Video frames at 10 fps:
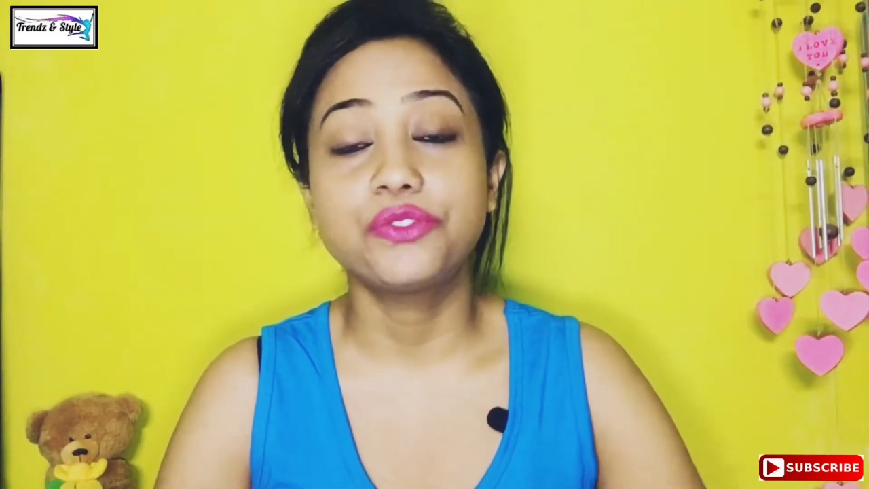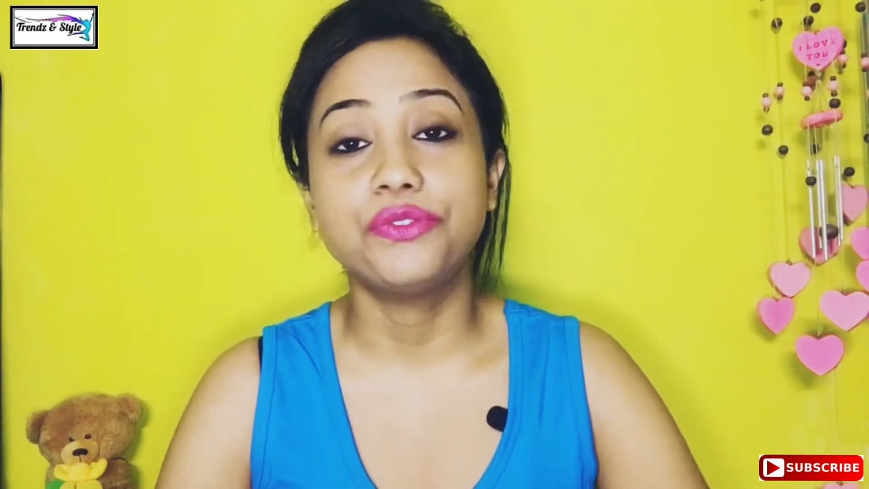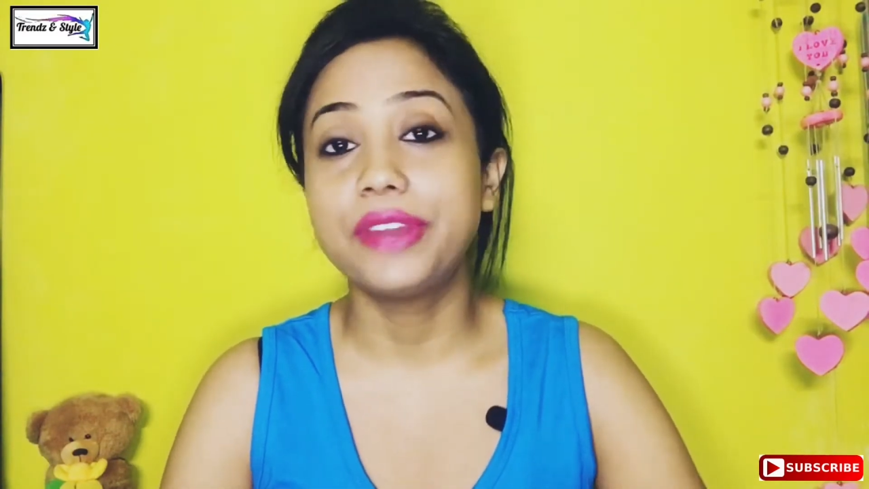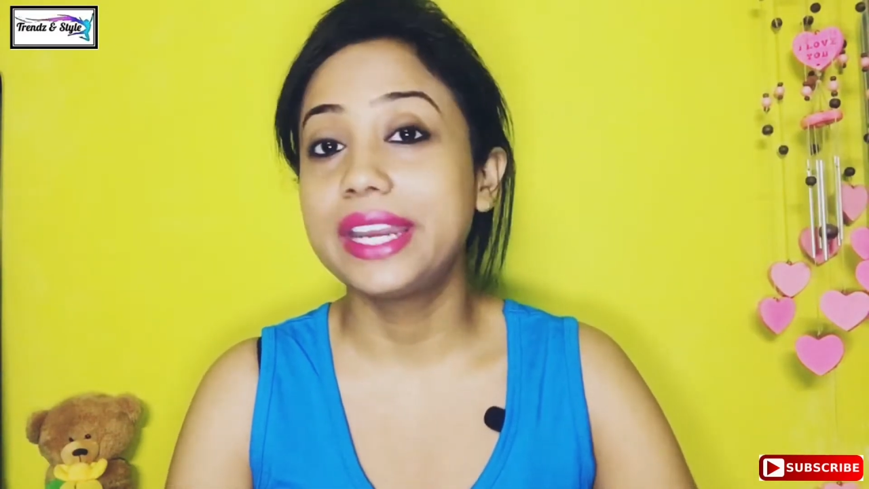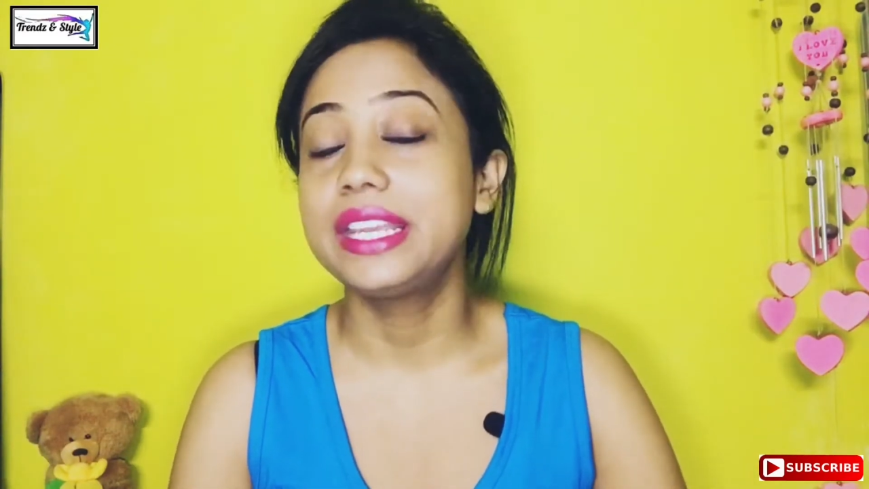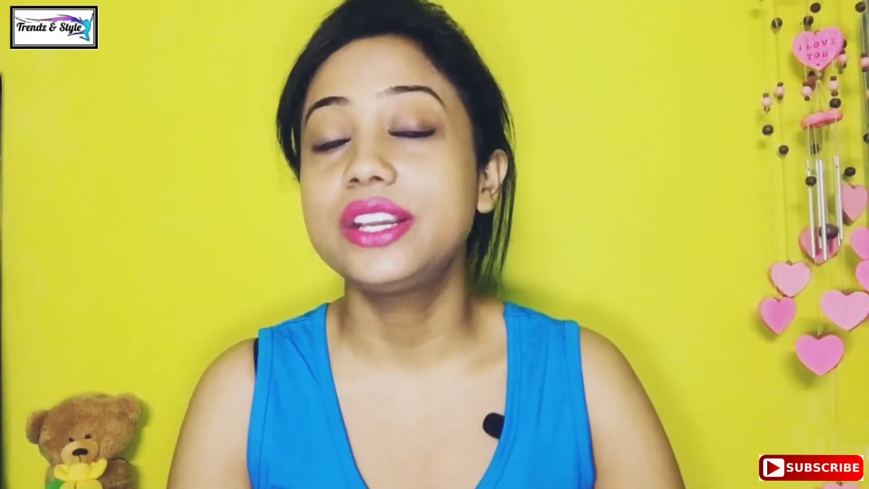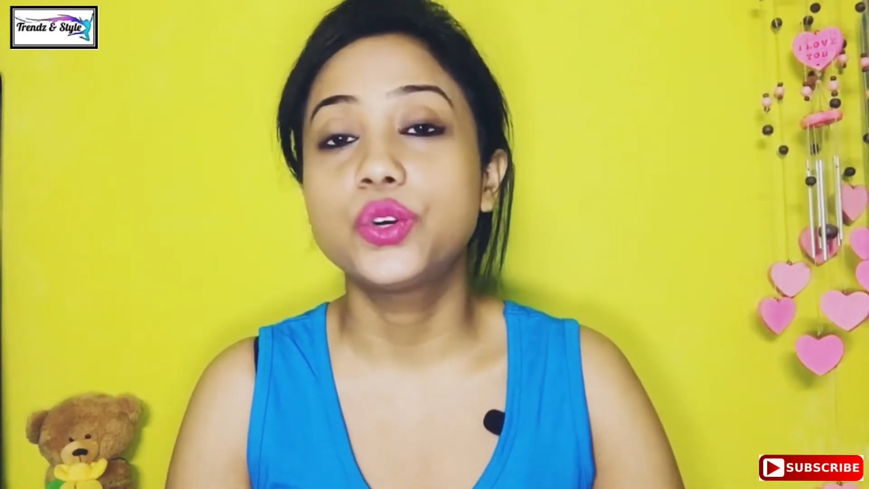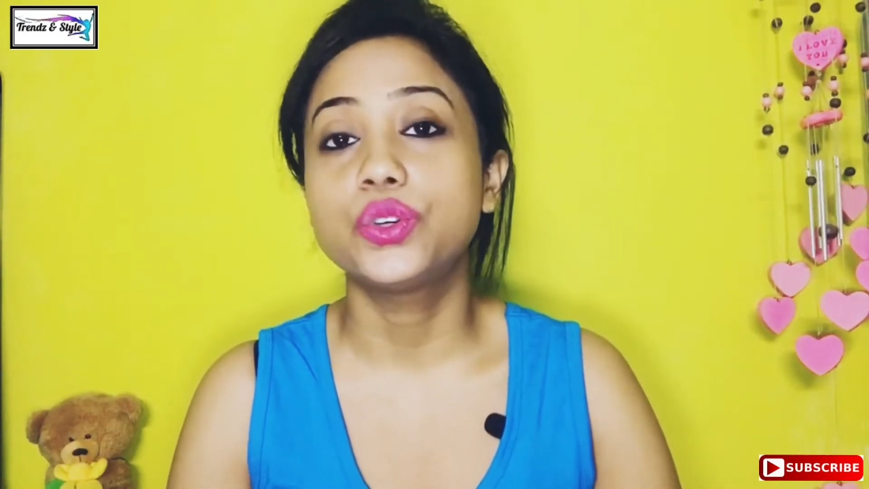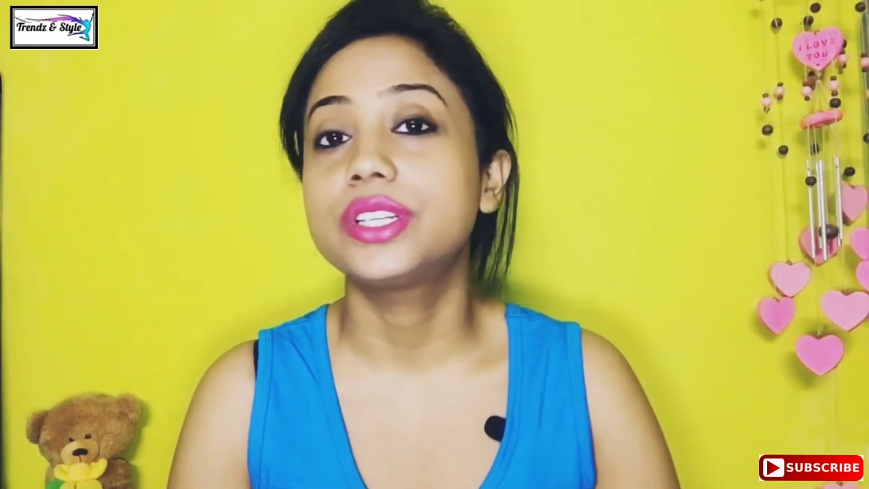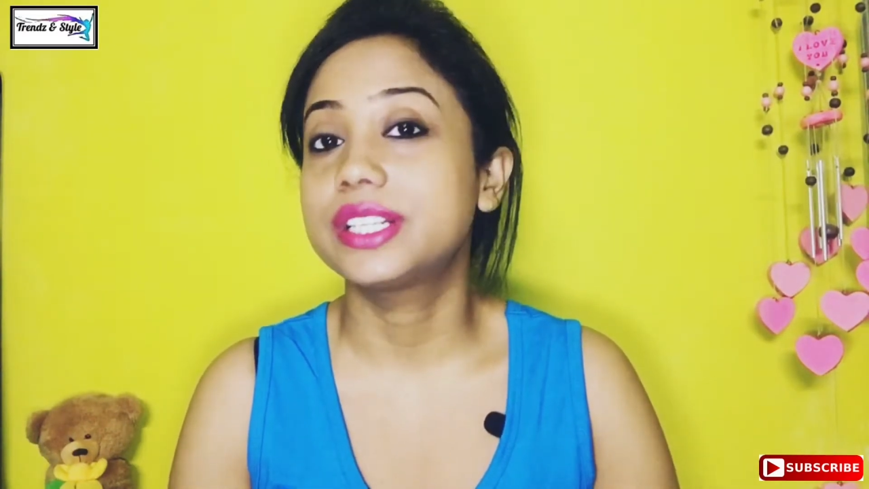very
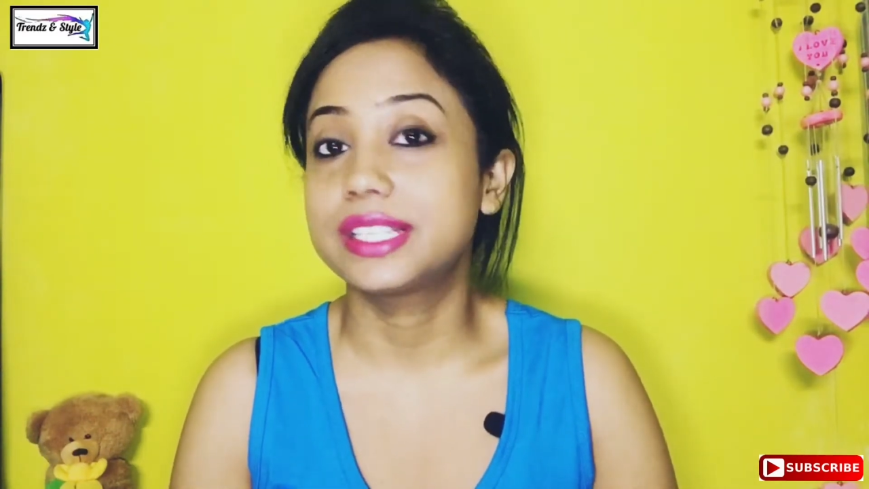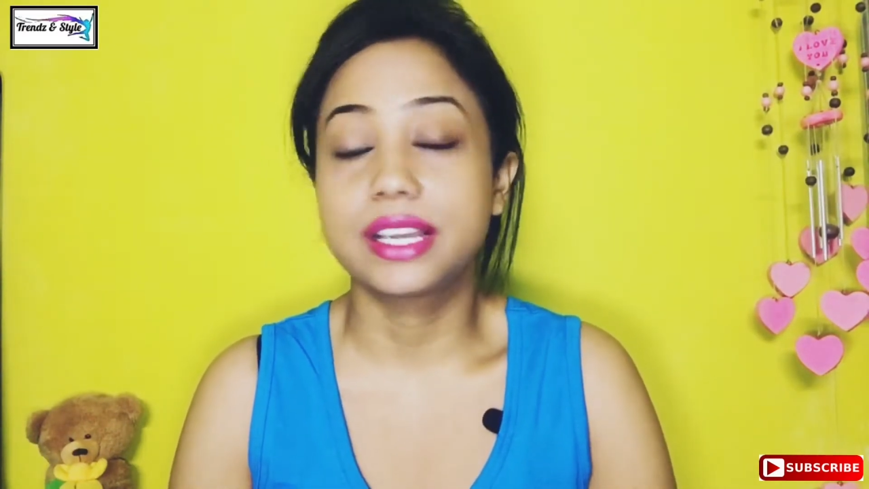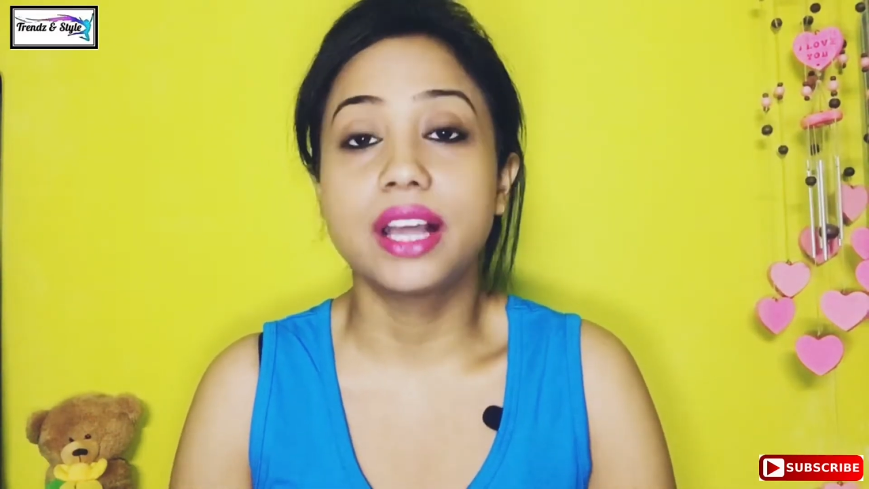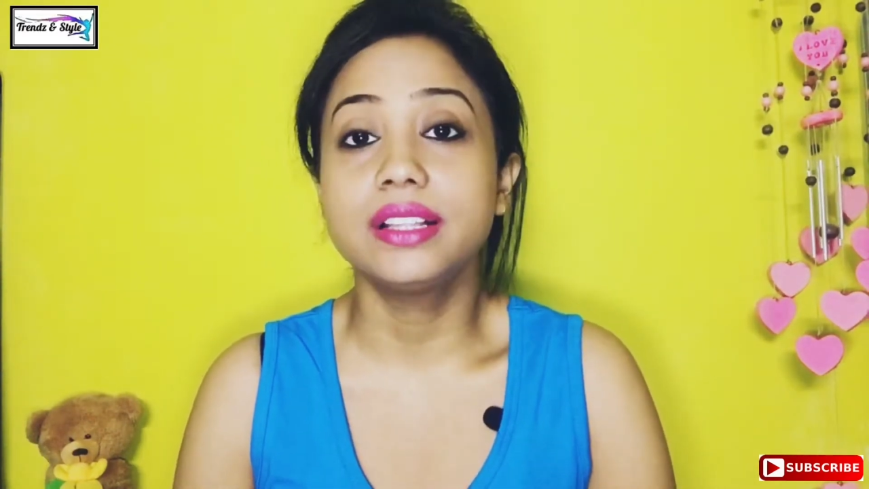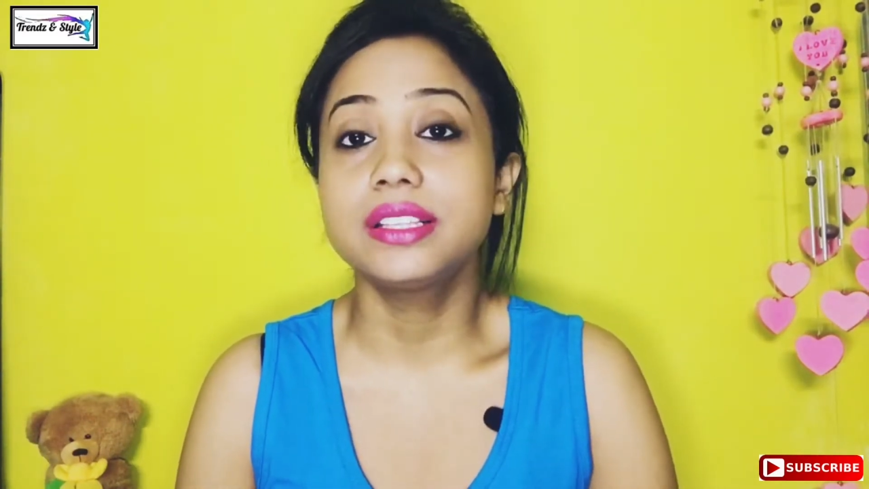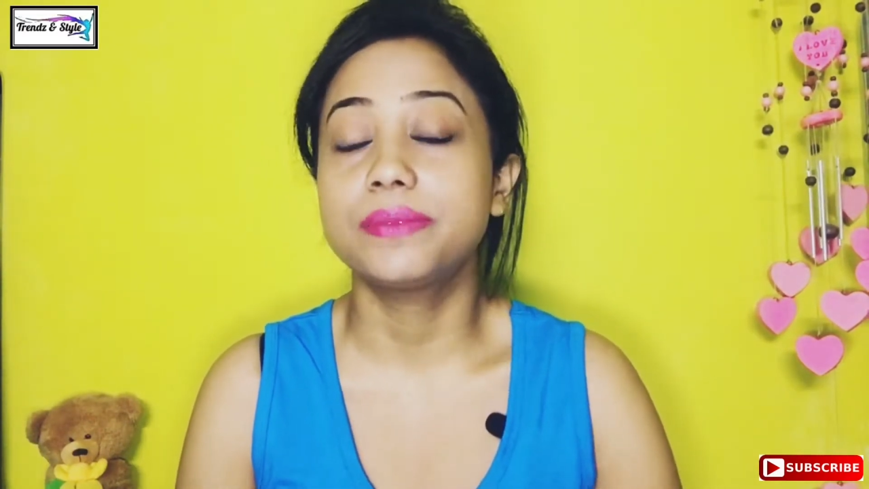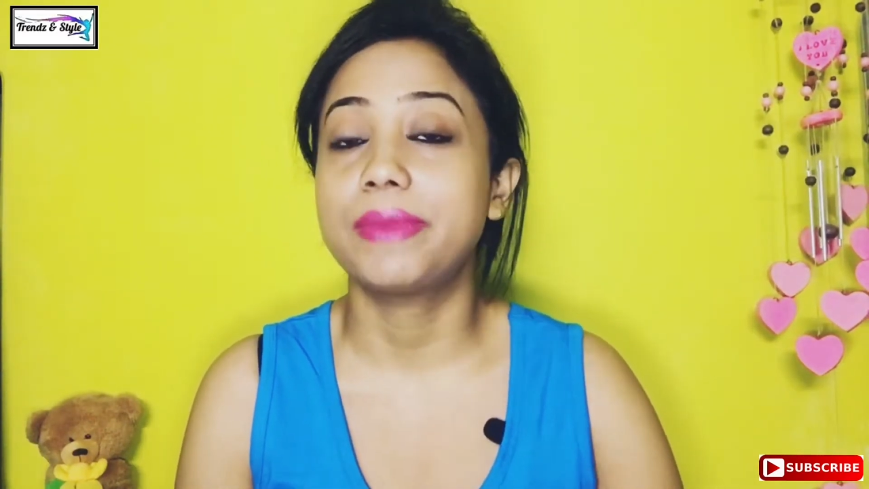good results.